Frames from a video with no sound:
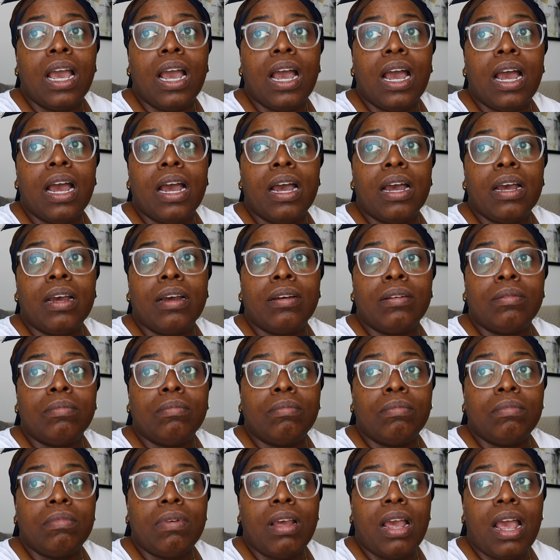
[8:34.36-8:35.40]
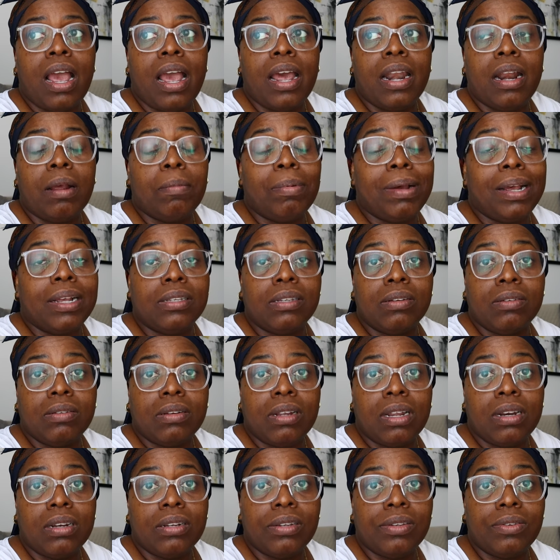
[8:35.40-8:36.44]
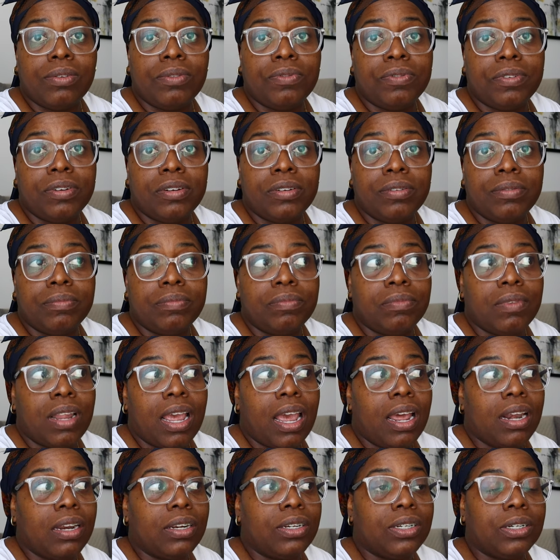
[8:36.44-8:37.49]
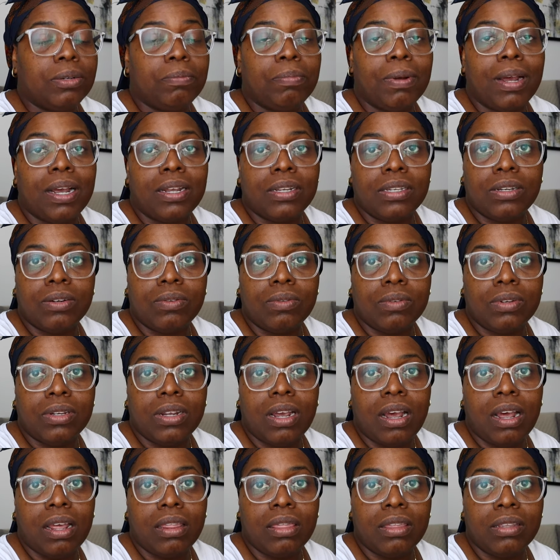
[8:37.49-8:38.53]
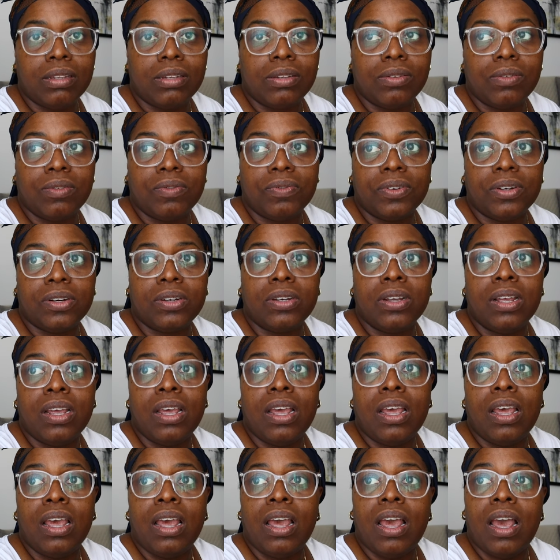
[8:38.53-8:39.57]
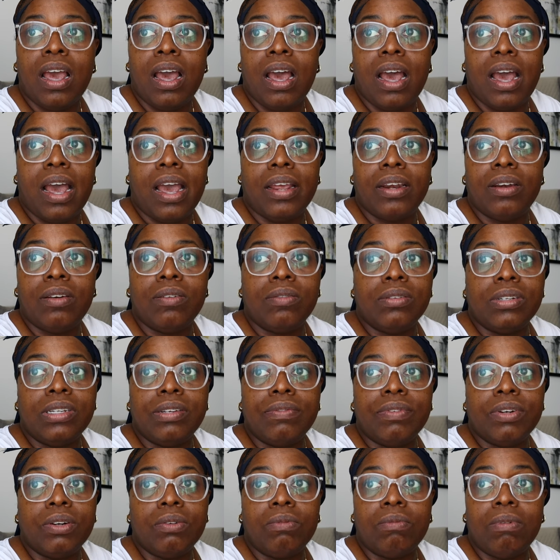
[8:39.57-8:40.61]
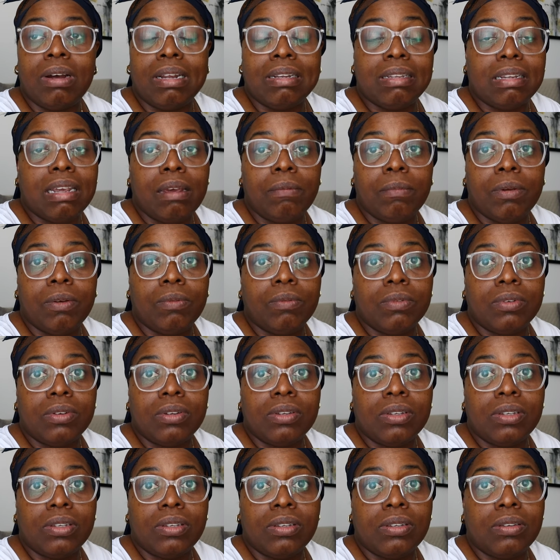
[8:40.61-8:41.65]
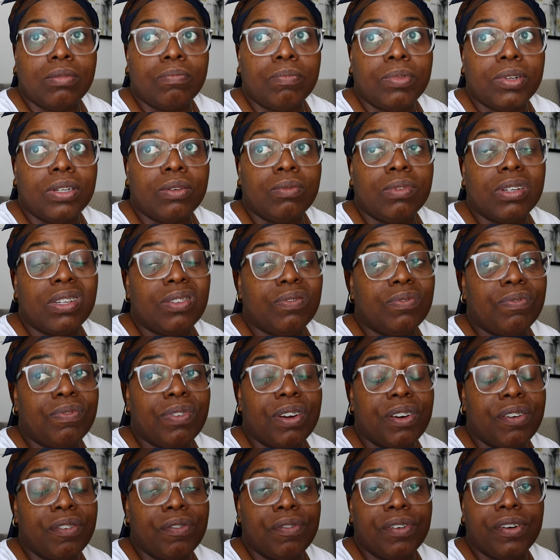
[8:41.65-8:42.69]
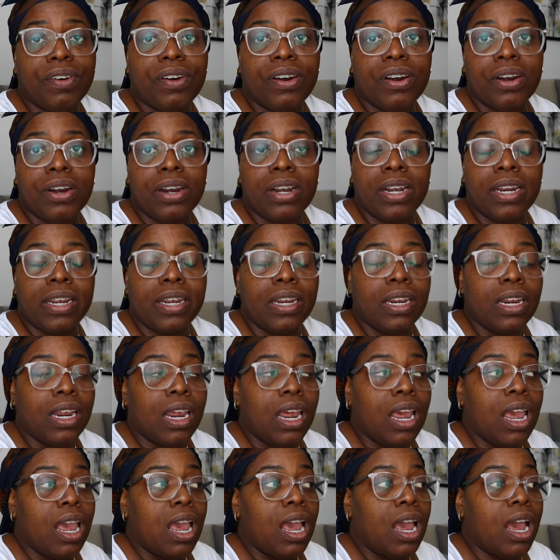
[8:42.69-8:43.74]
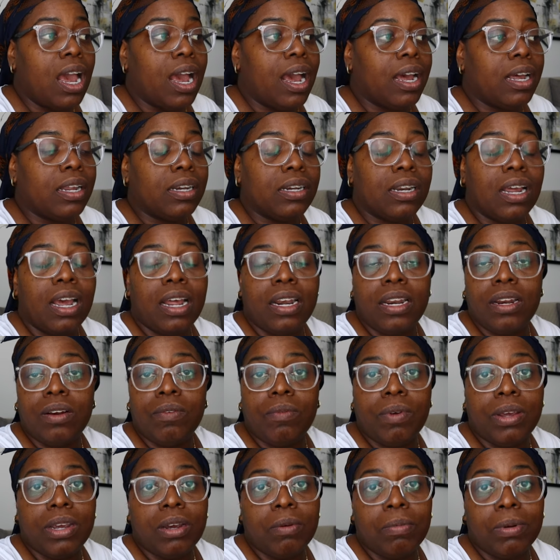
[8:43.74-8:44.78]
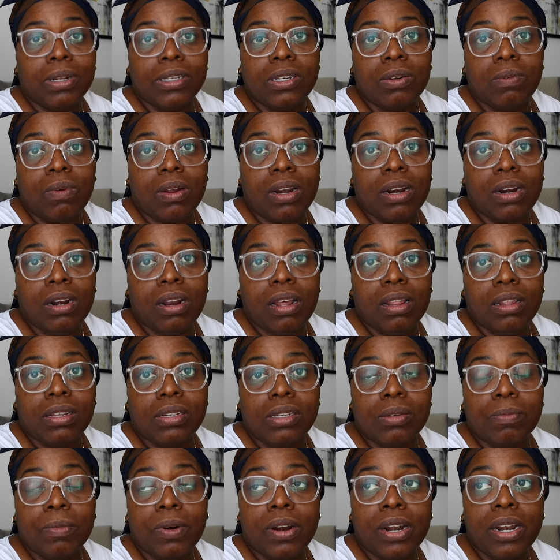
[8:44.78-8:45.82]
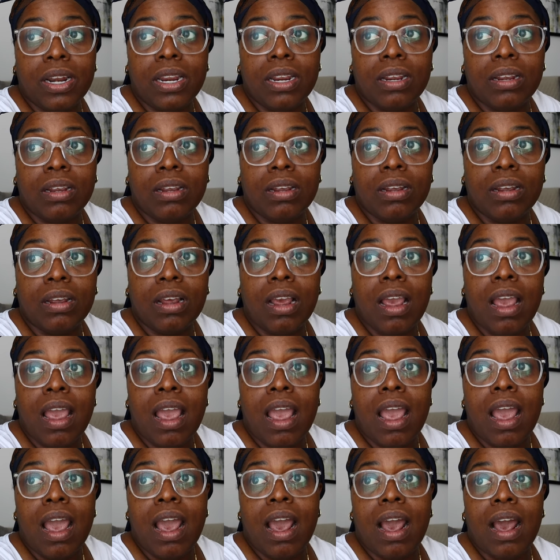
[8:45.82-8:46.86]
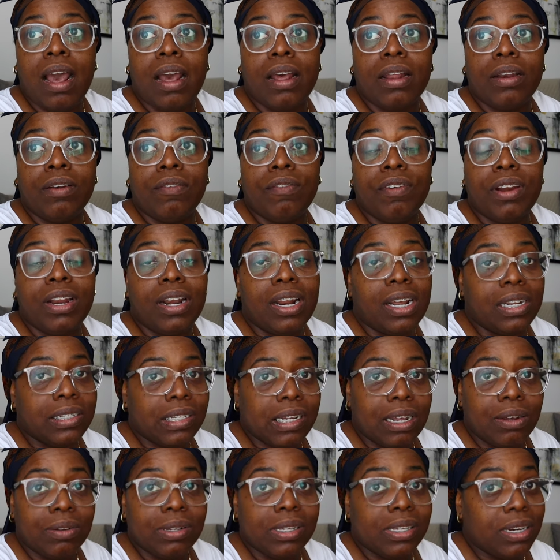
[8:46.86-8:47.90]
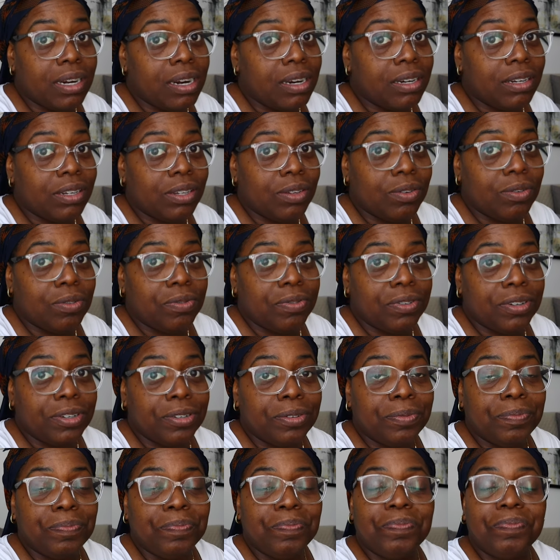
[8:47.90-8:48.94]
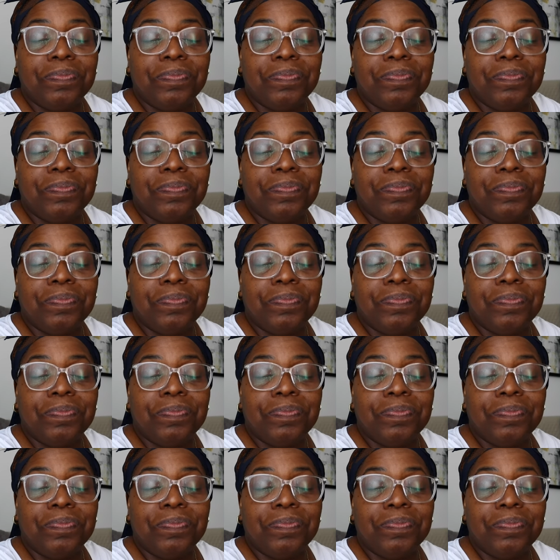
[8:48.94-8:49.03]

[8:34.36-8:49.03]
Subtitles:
and I passed out on the sofa. I legit passed out on the sofa. I don't even know what time it was, but it was very, very early. And I didn't wake up until 1 o'clock this morning and realized that I was still on the sofa,